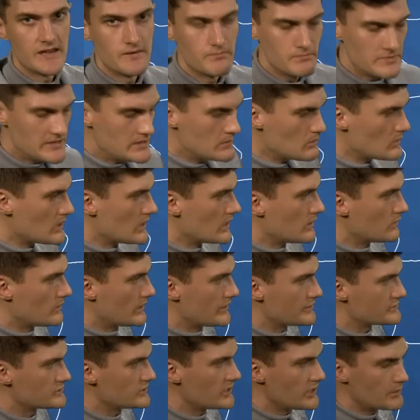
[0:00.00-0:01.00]
and meanwhile,
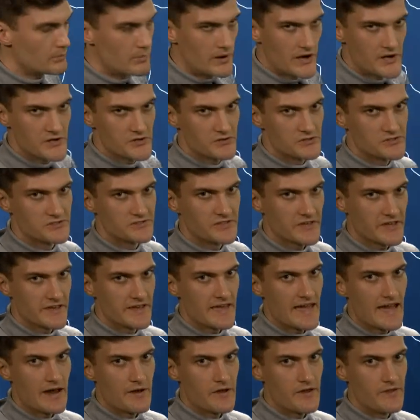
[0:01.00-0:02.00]
whilst low pressure is
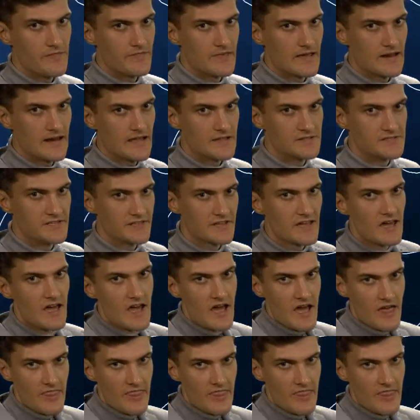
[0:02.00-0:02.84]
sticking out in the Atlantic,